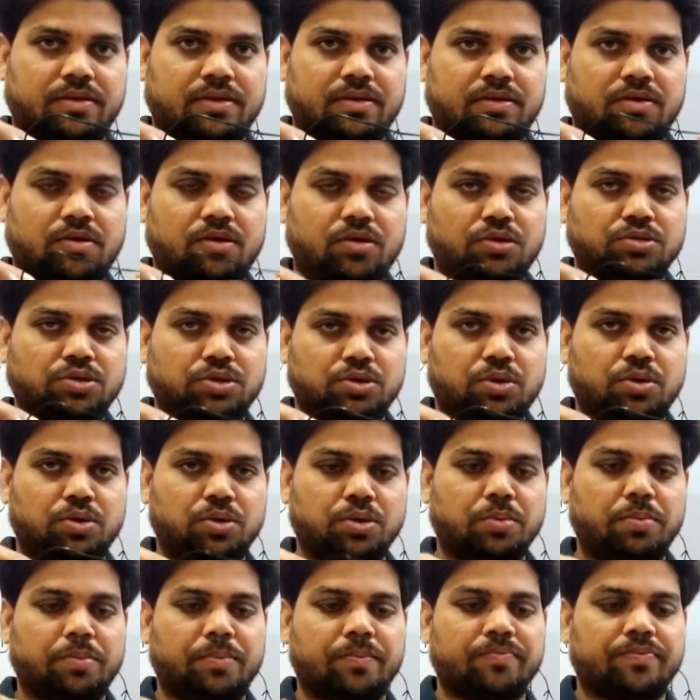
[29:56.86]
closed
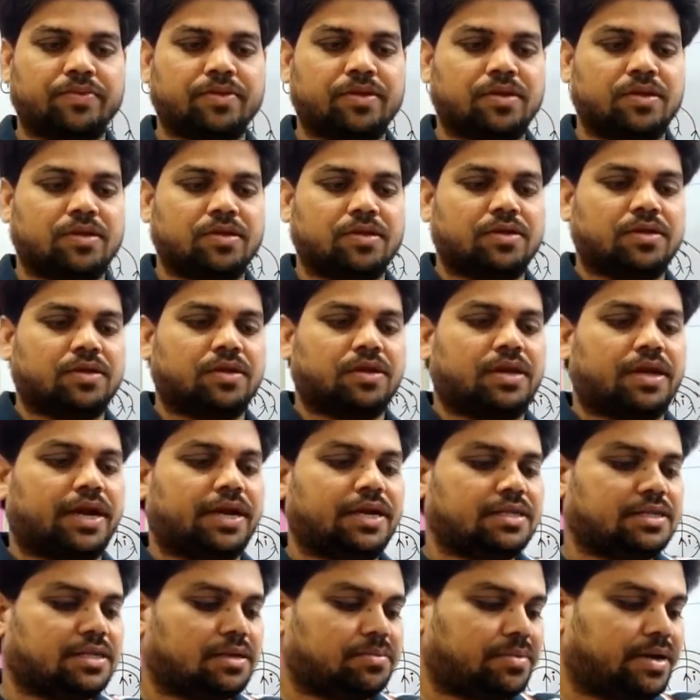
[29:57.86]
loop,
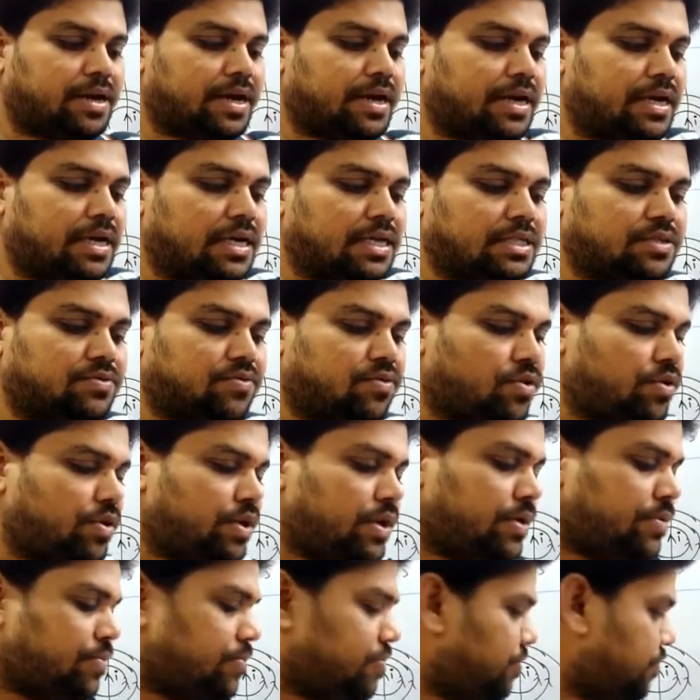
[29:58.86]
right? Some current is
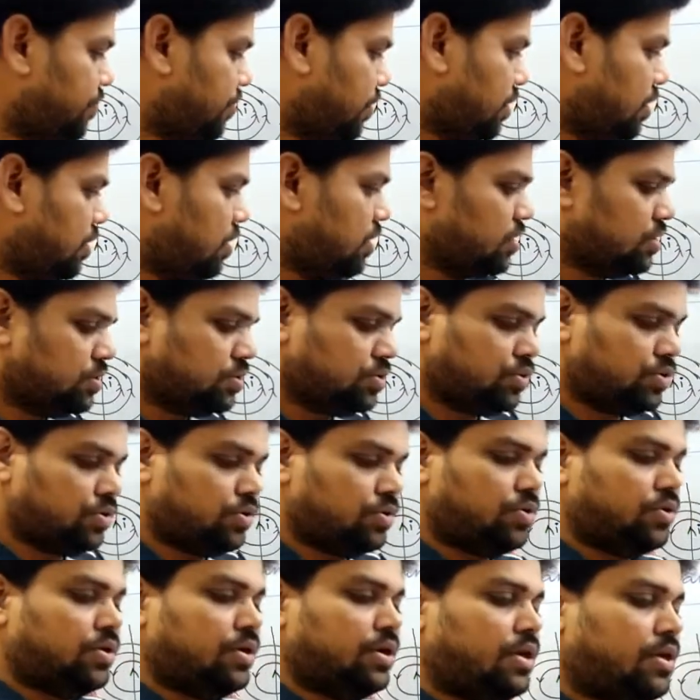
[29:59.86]
flowing.
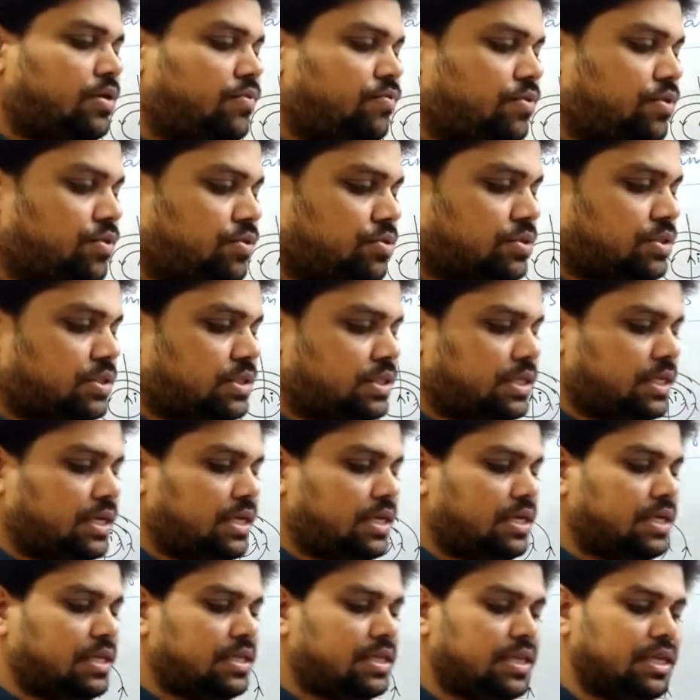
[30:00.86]
So if you
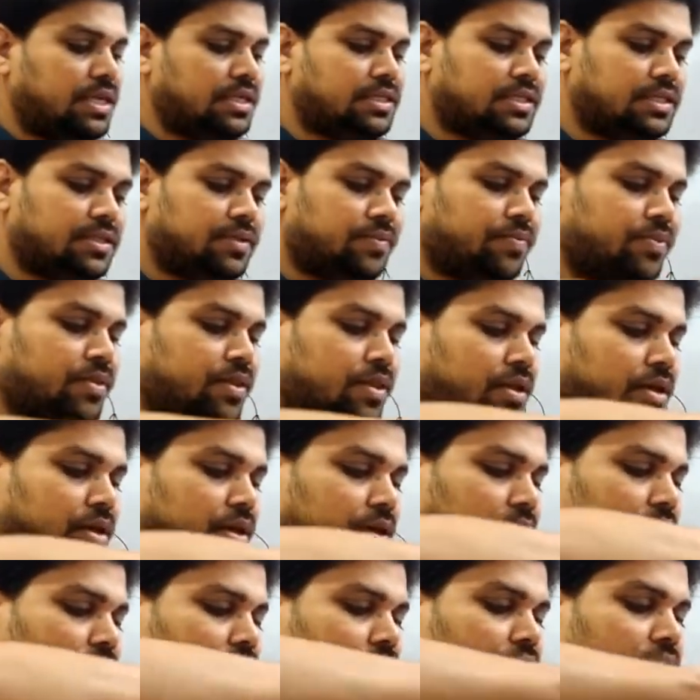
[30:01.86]
see this
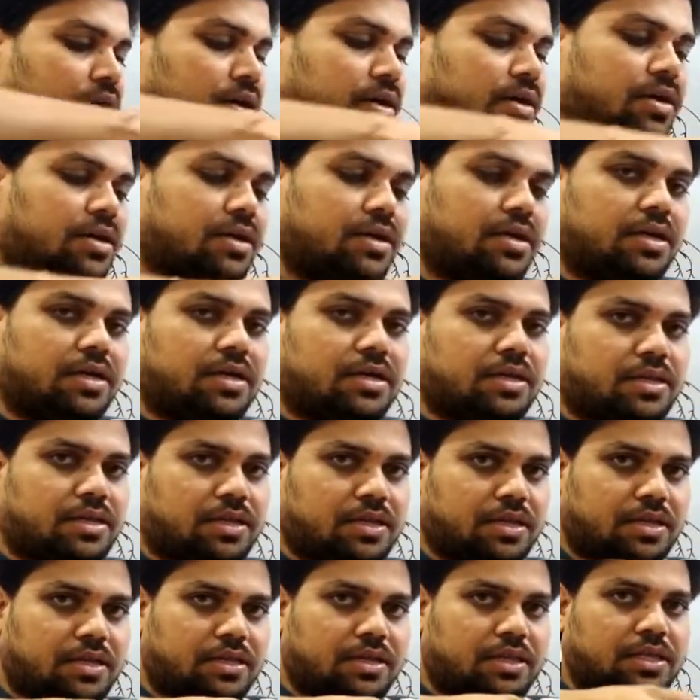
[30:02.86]

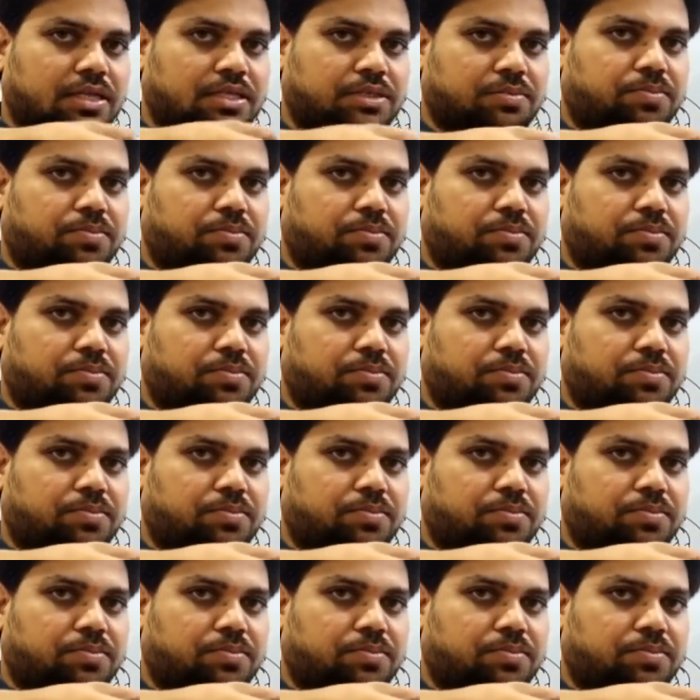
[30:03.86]
in this